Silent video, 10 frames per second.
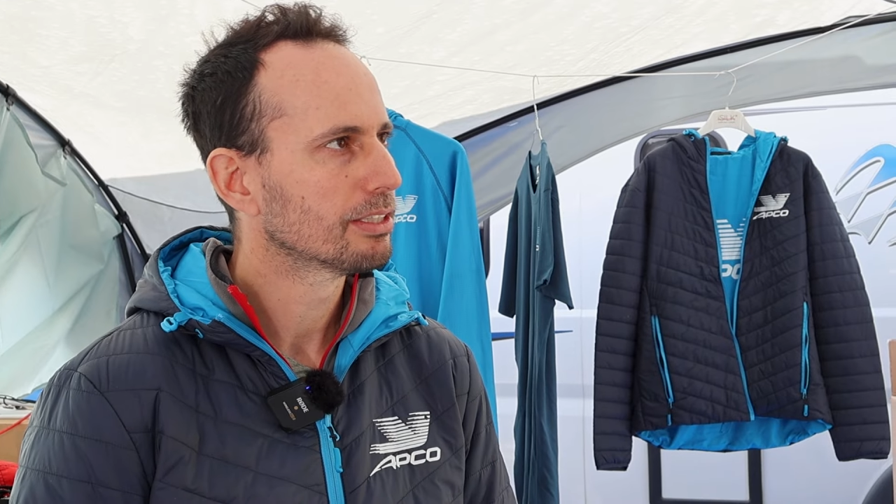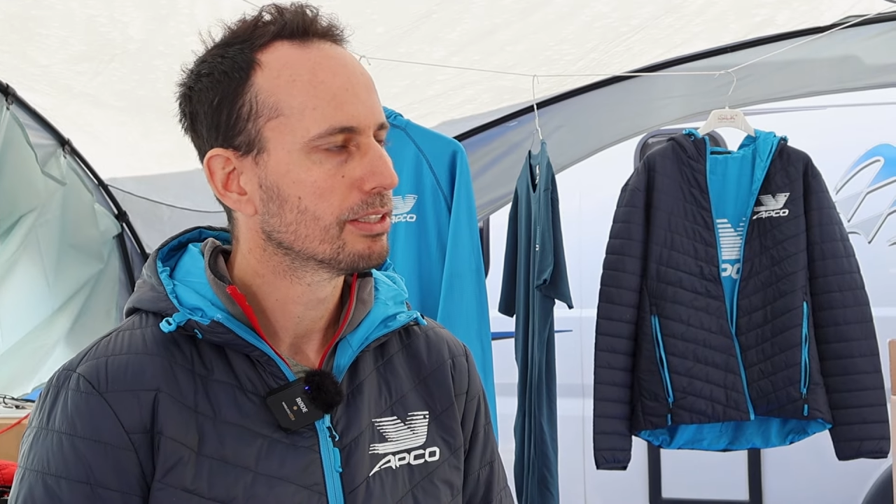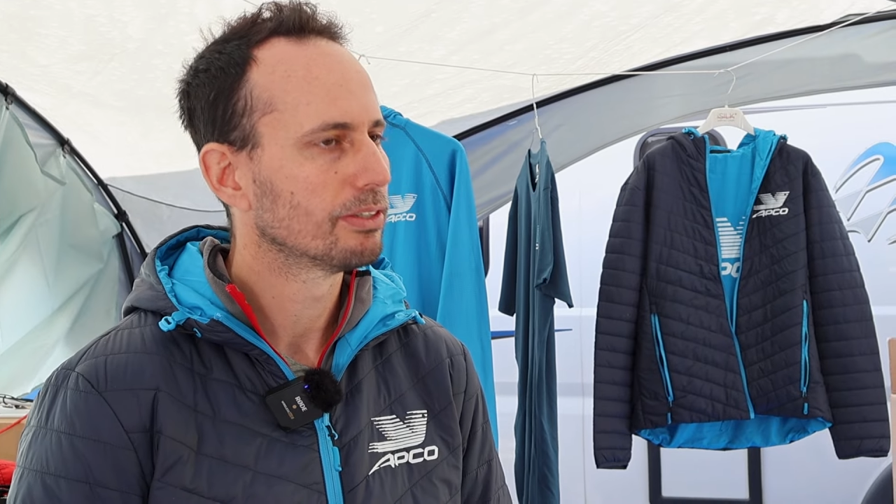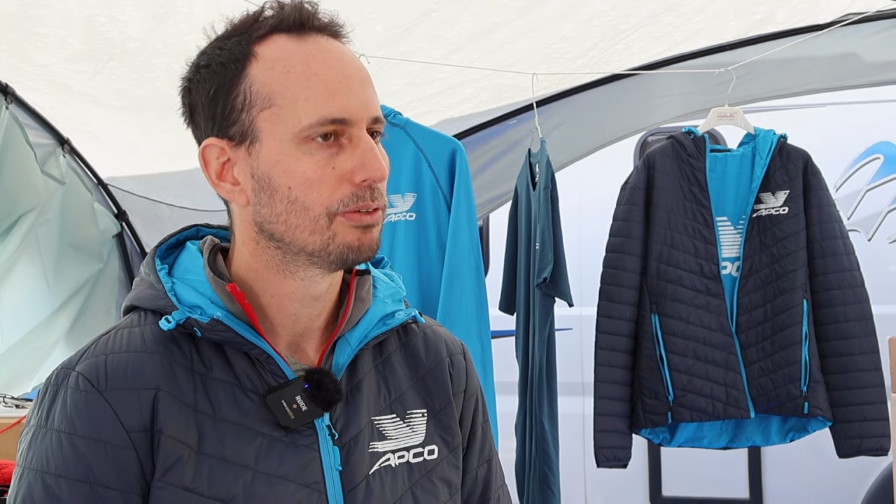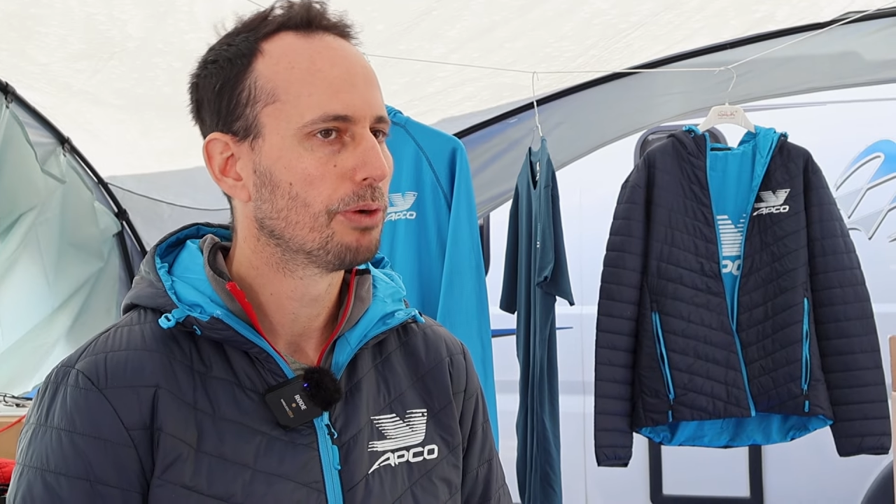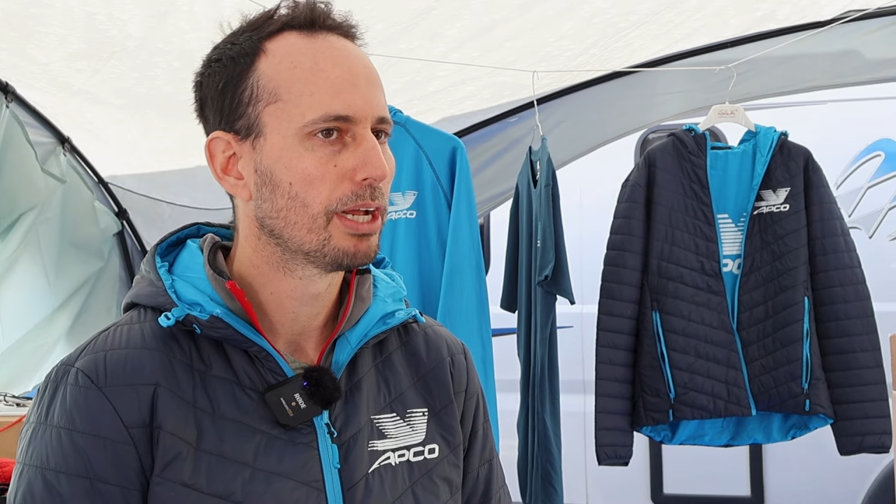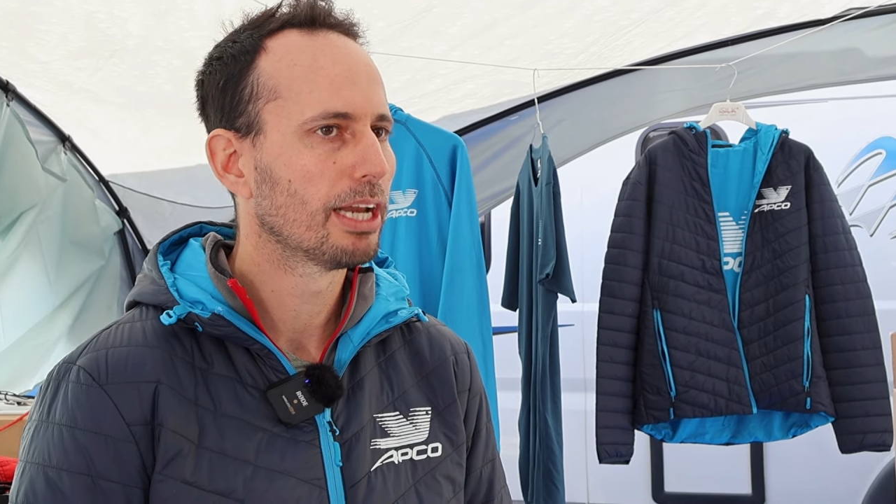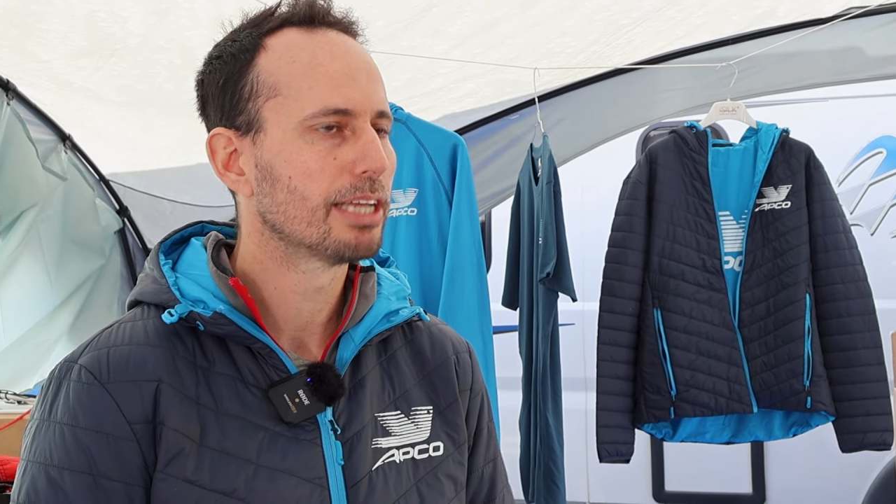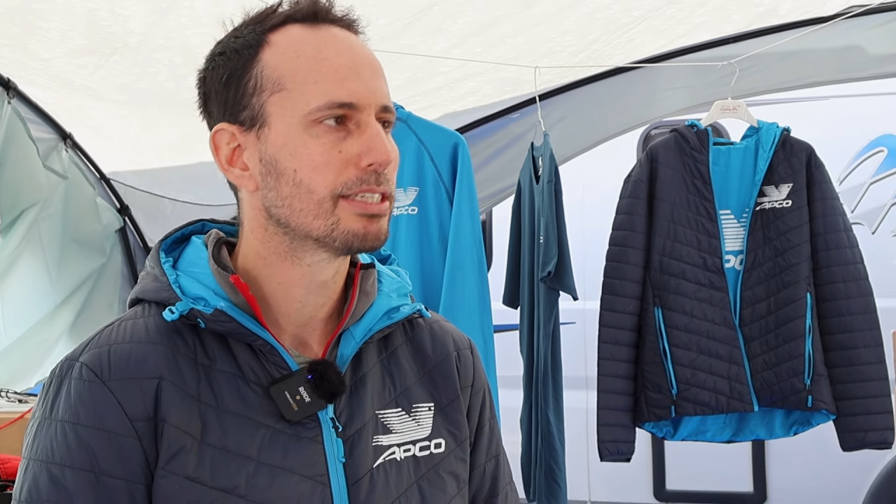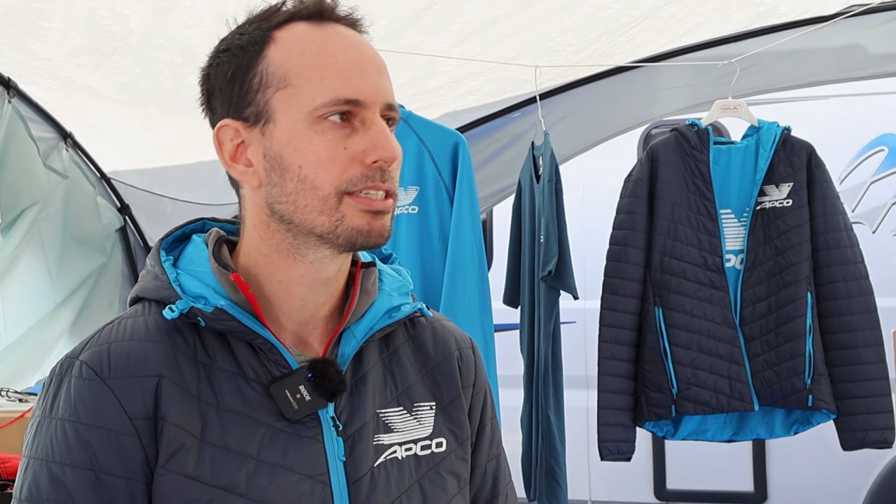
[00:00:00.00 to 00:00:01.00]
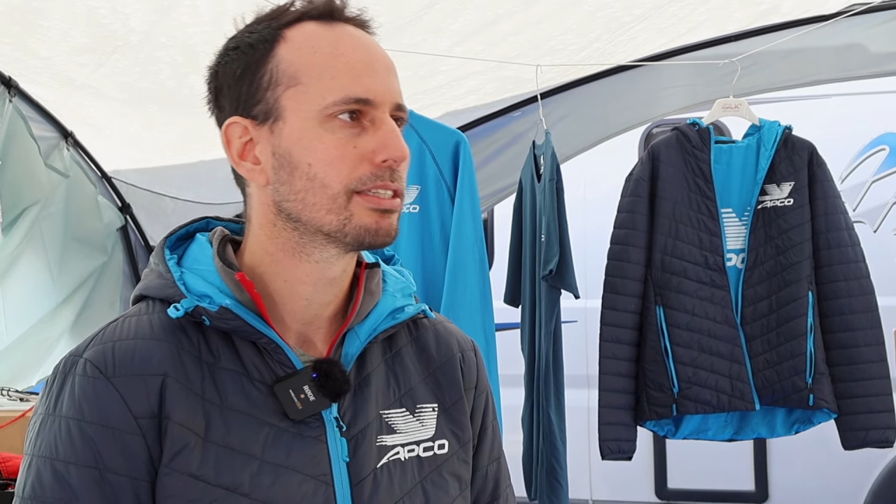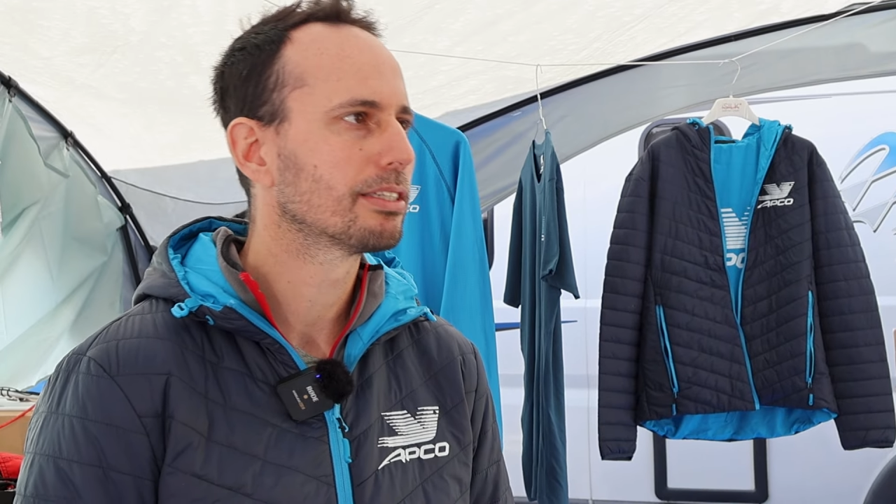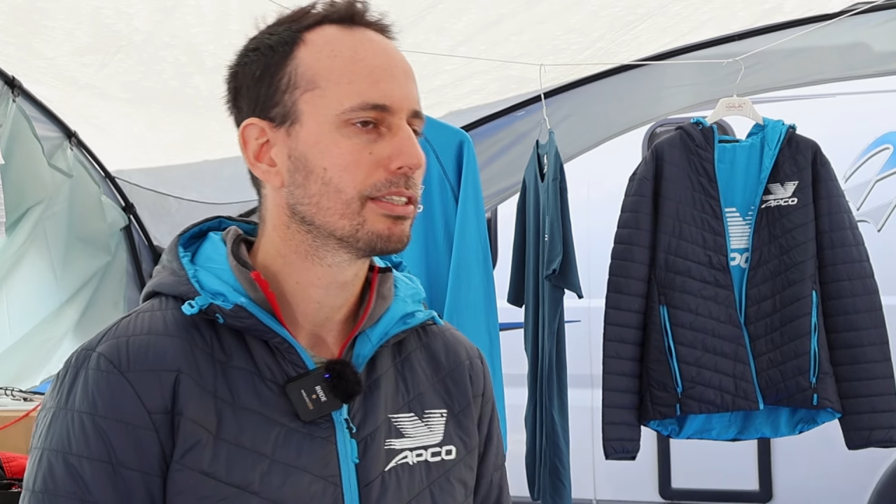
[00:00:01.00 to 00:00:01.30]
Winglets,